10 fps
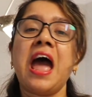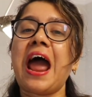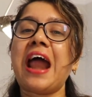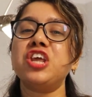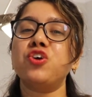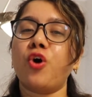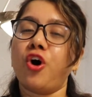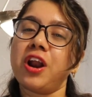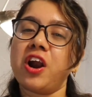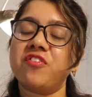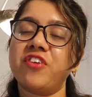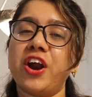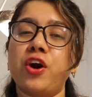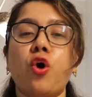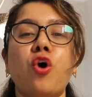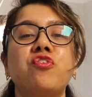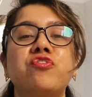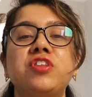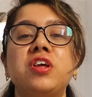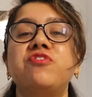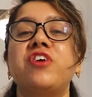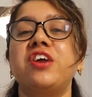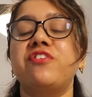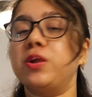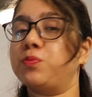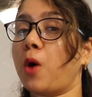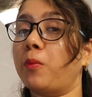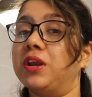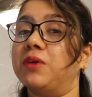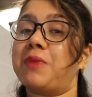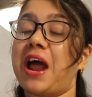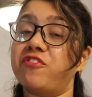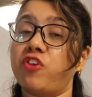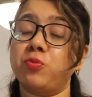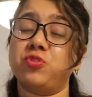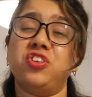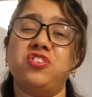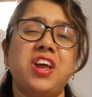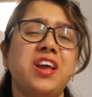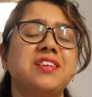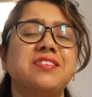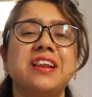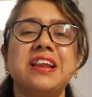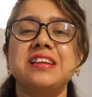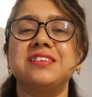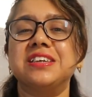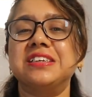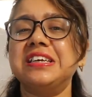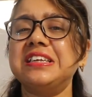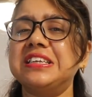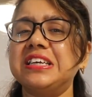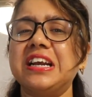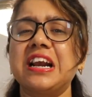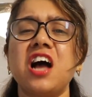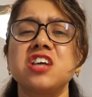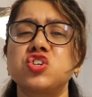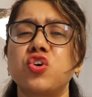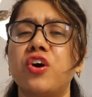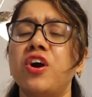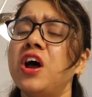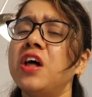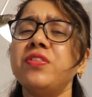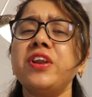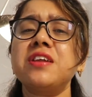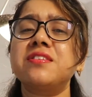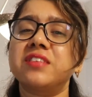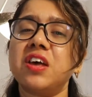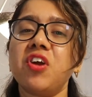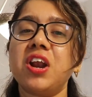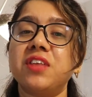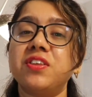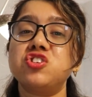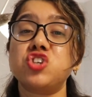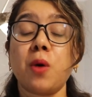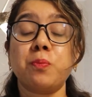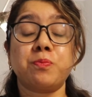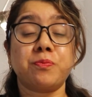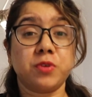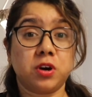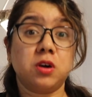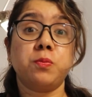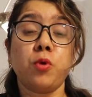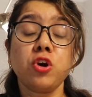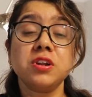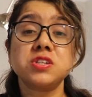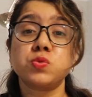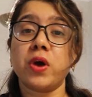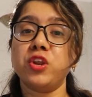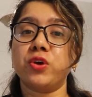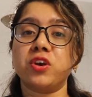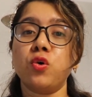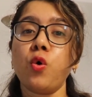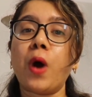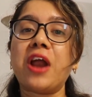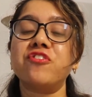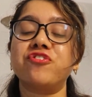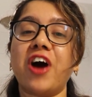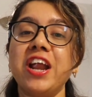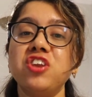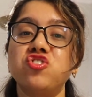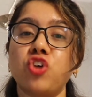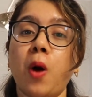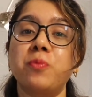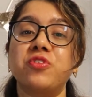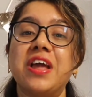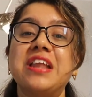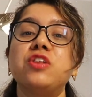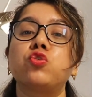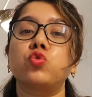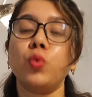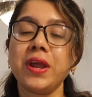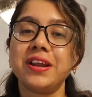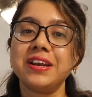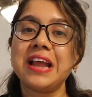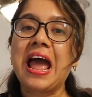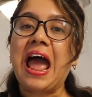And you all are aware of the very popular platforms these days, LinkedIn, Indeed, Glassdoor. There are several other job portals where you can go and find jobs in Sweden.